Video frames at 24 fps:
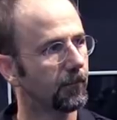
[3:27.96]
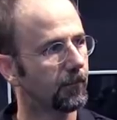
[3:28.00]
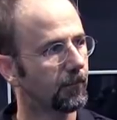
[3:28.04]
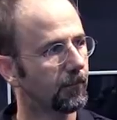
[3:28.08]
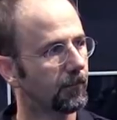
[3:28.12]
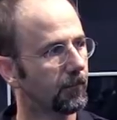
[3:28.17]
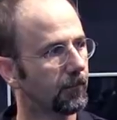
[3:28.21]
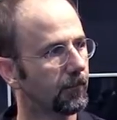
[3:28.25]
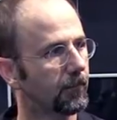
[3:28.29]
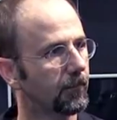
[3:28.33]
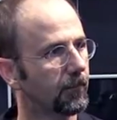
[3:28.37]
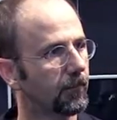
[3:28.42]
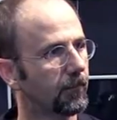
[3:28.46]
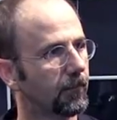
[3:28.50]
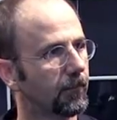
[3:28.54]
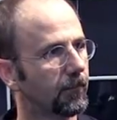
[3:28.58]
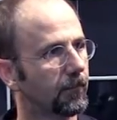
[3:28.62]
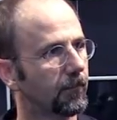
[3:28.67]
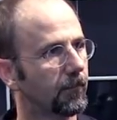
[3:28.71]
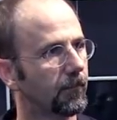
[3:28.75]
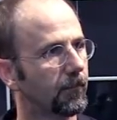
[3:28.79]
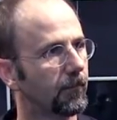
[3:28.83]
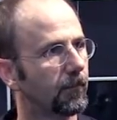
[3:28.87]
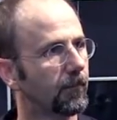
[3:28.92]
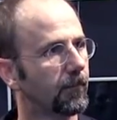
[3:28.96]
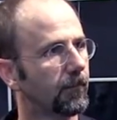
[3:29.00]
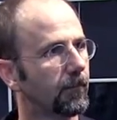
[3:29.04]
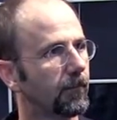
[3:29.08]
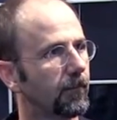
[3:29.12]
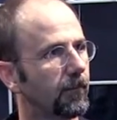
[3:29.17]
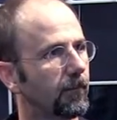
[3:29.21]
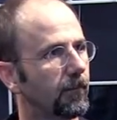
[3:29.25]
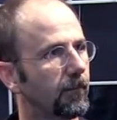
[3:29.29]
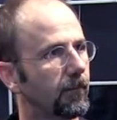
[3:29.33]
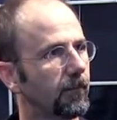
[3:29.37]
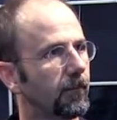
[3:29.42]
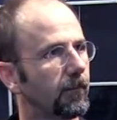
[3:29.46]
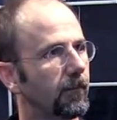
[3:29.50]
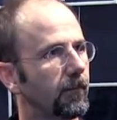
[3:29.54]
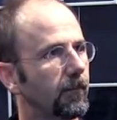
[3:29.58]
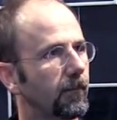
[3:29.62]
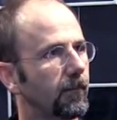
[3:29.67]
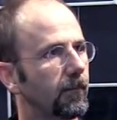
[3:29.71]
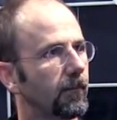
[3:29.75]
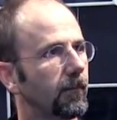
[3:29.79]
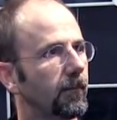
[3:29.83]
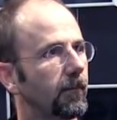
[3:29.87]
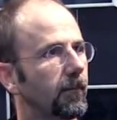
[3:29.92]

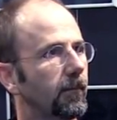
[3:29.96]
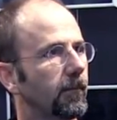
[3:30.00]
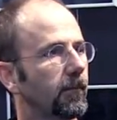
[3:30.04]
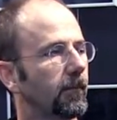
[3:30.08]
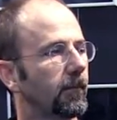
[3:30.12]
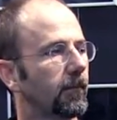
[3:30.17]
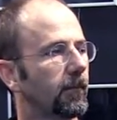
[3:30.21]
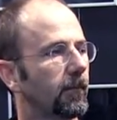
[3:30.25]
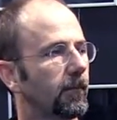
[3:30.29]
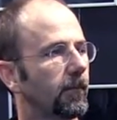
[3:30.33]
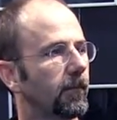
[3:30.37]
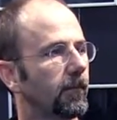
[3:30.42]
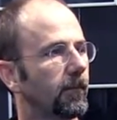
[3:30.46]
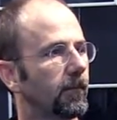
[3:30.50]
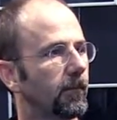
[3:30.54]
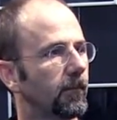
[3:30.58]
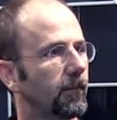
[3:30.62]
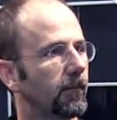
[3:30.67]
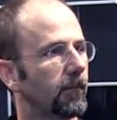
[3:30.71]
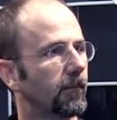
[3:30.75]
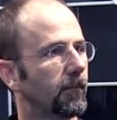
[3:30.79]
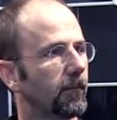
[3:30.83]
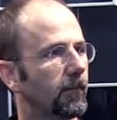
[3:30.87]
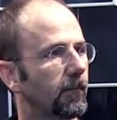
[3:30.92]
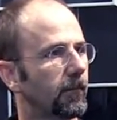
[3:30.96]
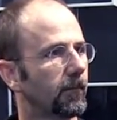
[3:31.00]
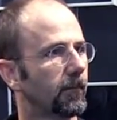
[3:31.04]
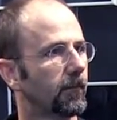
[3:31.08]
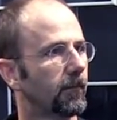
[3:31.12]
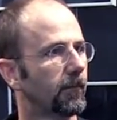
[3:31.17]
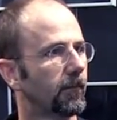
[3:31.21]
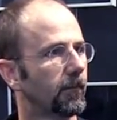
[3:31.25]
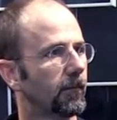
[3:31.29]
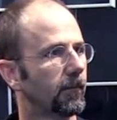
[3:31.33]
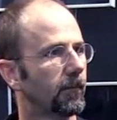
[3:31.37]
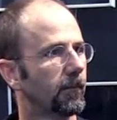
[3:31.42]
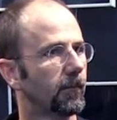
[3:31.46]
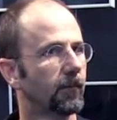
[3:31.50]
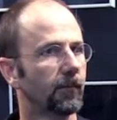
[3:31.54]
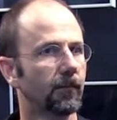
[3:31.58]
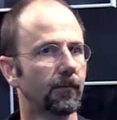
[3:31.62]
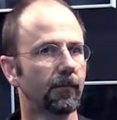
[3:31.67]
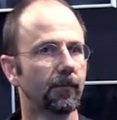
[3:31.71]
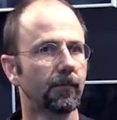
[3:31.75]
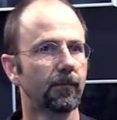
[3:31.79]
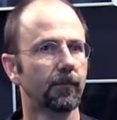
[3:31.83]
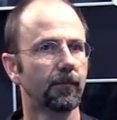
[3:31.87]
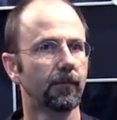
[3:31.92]

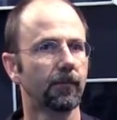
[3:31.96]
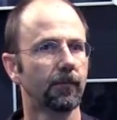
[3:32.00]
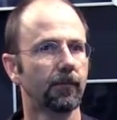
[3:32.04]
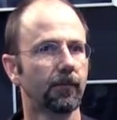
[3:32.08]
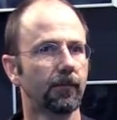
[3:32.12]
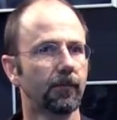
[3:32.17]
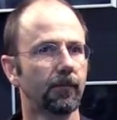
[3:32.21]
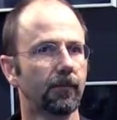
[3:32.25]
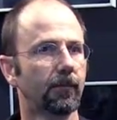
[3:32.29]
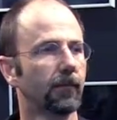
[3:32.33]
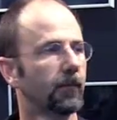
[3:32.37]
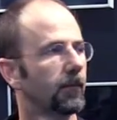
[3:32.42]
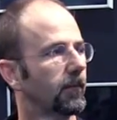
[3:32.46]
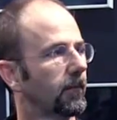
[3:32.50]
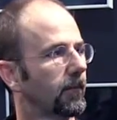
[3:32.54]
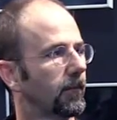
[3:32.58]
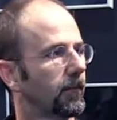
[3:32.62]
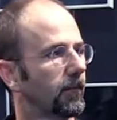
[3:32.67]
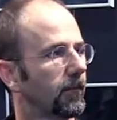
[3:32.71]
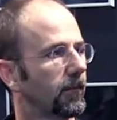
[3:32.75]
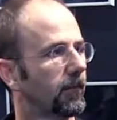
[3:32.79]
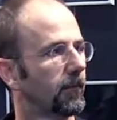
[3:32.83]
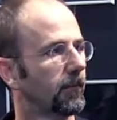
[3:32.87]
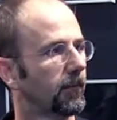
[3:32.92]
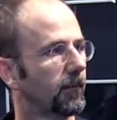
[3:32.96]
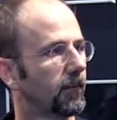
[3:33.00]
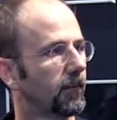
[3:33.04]
No words are spoken by the person on screen.